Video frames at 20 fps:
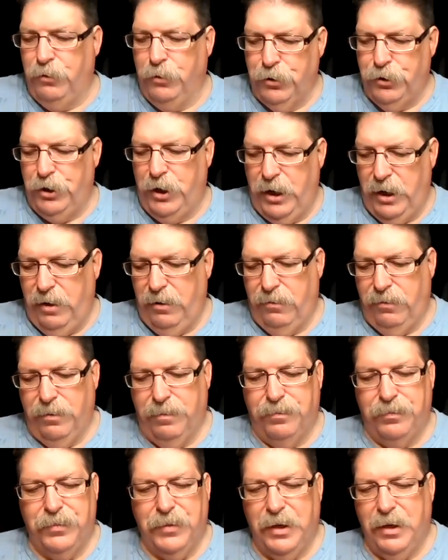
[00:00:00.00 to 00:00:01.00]

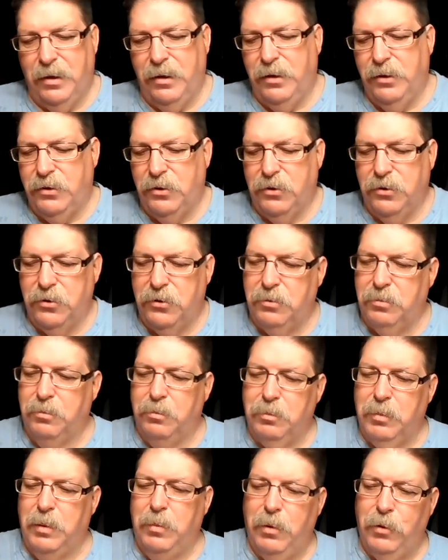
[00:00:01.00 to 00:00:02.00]
aftershave, and this
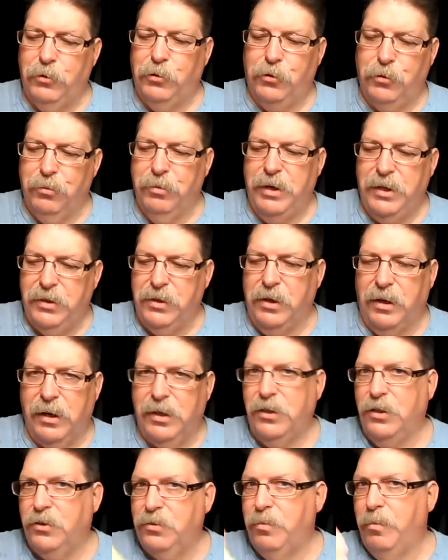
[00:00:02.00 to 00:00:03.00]
is my most
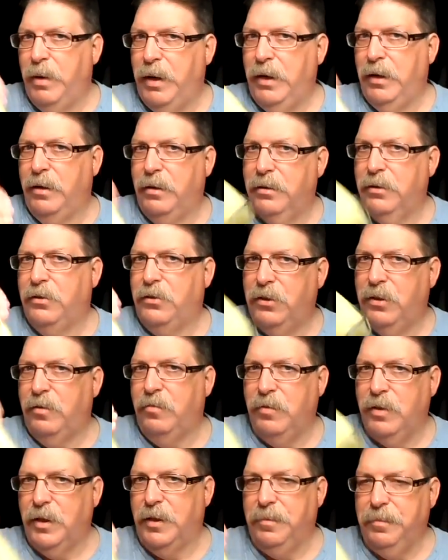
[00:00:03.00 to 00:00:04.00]
recent. I just made it
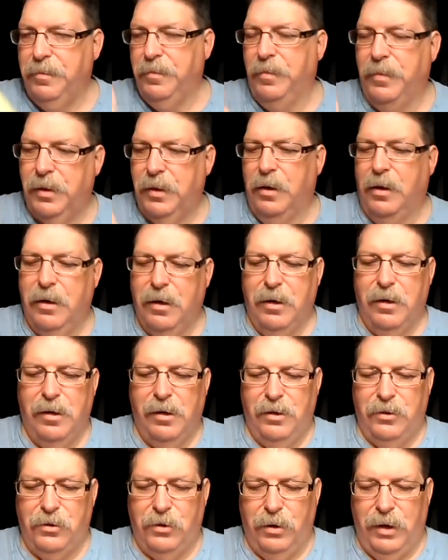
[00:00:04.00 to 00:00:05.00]
this evening,
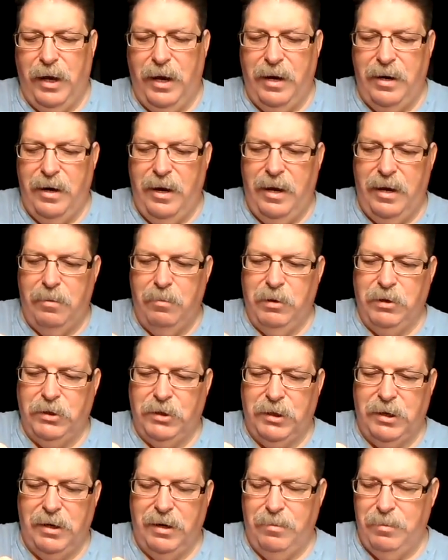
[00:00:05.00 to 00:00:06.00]
so it hadn't
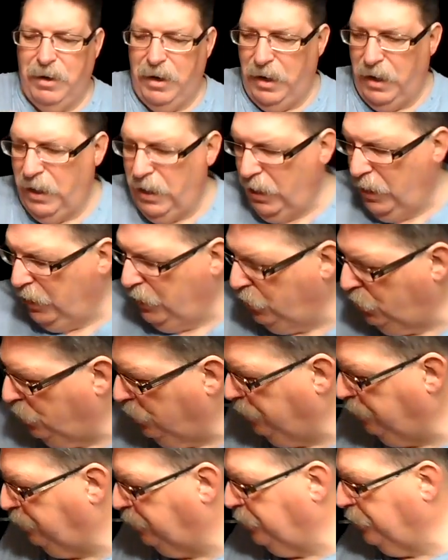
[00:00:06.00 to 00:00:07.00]
had much time to
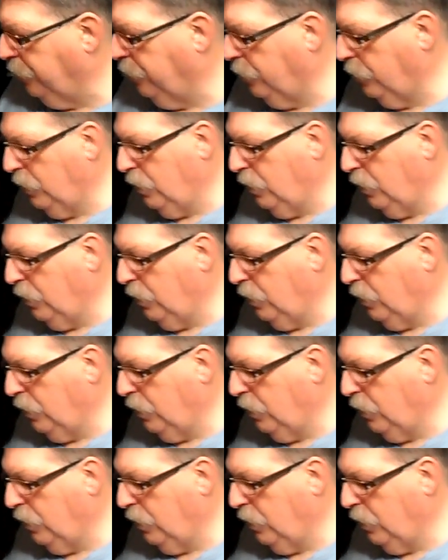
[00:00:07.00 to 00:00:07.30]
age.